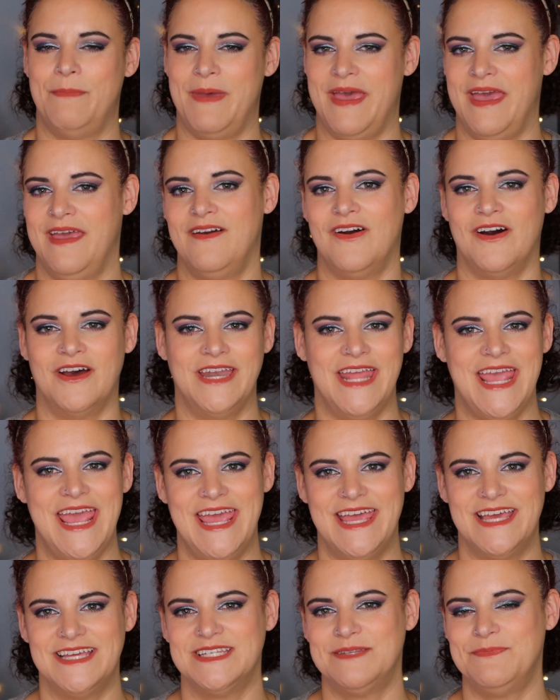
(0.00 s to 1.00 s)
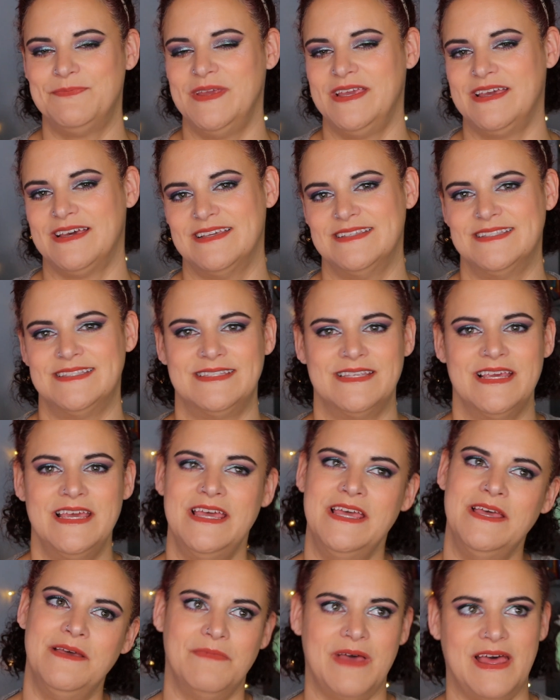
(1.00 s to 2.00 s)
a bag on hand because
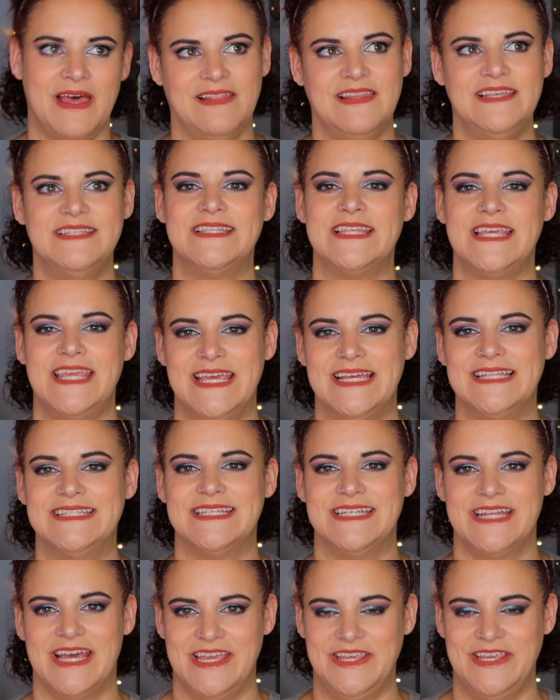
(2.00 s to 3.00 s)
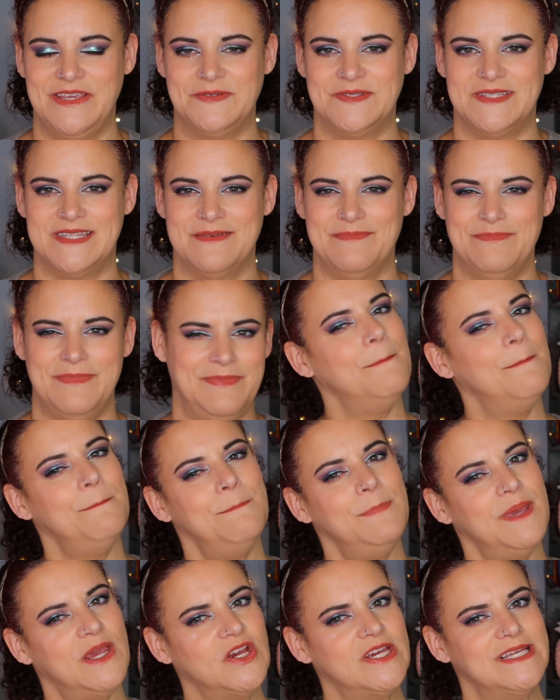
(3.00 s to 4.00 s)
at least the kids and I use them.
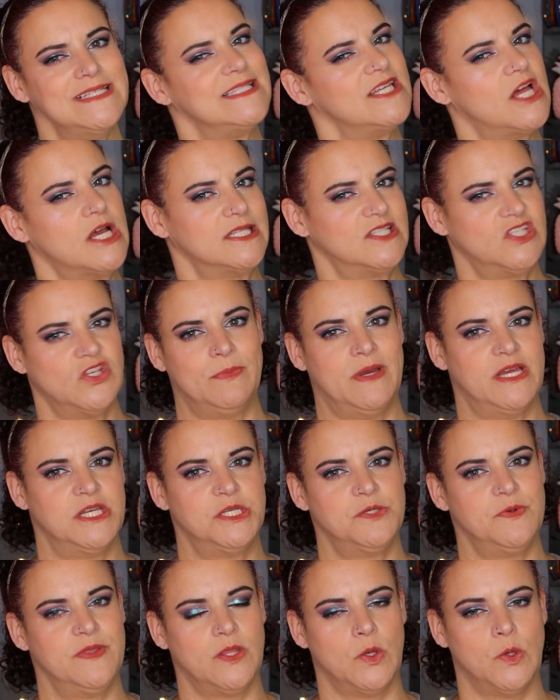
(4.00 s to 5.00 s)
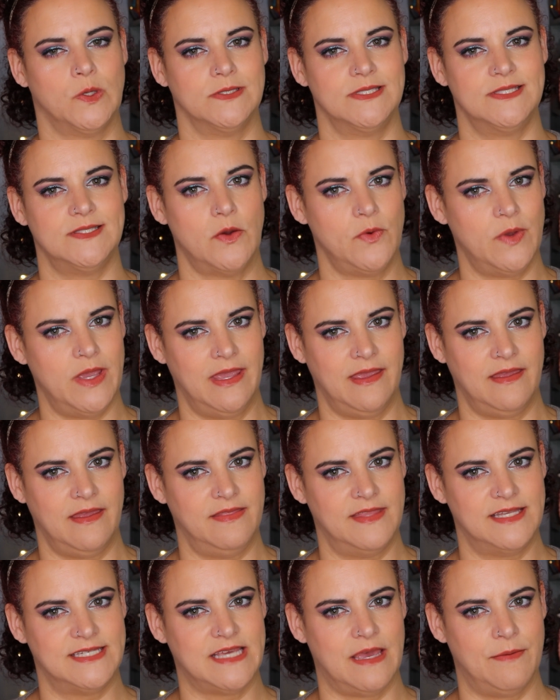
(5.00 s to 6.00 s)
Barrie's not so much with the whole soaking
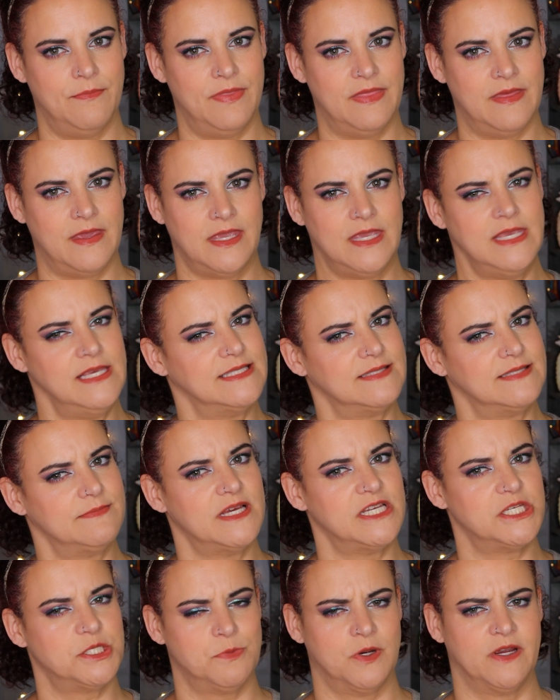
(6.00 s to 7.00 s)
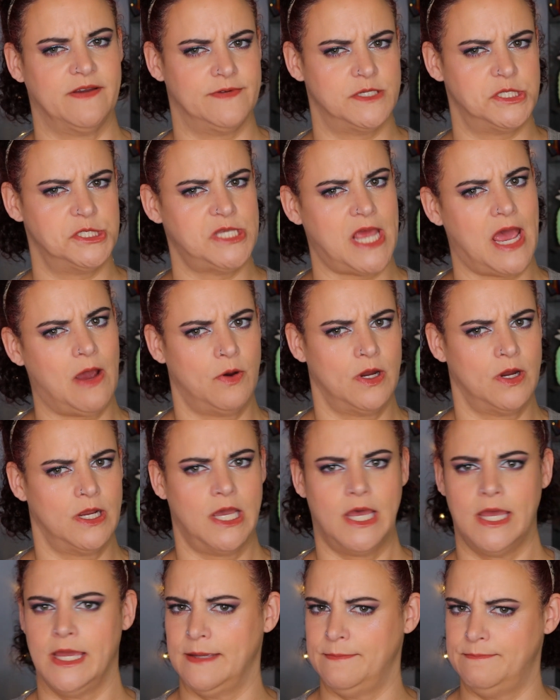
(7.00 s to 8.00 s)
in the tub thing. He's much more of a shower
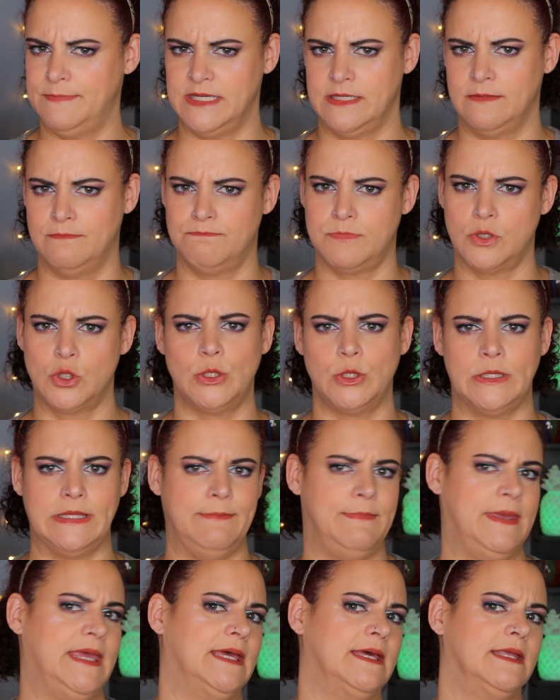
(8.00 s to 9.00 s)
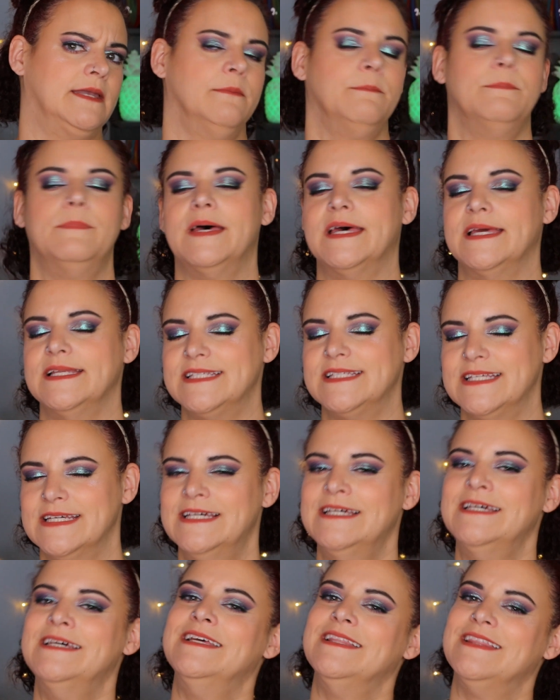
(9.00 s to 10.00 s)
guy, big burly man, but
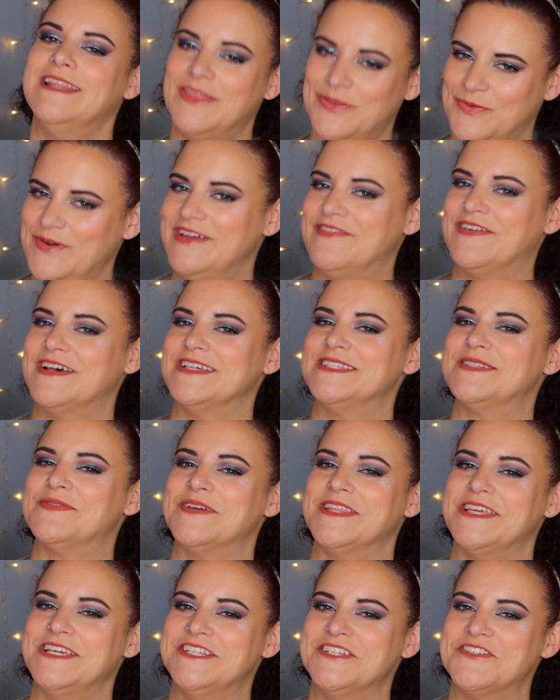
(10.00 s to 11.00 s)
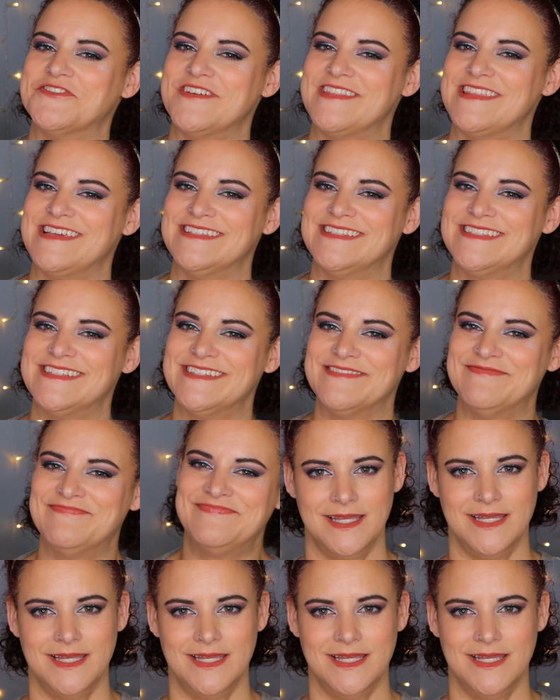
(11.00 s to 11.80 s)
the three of us really enjoy these.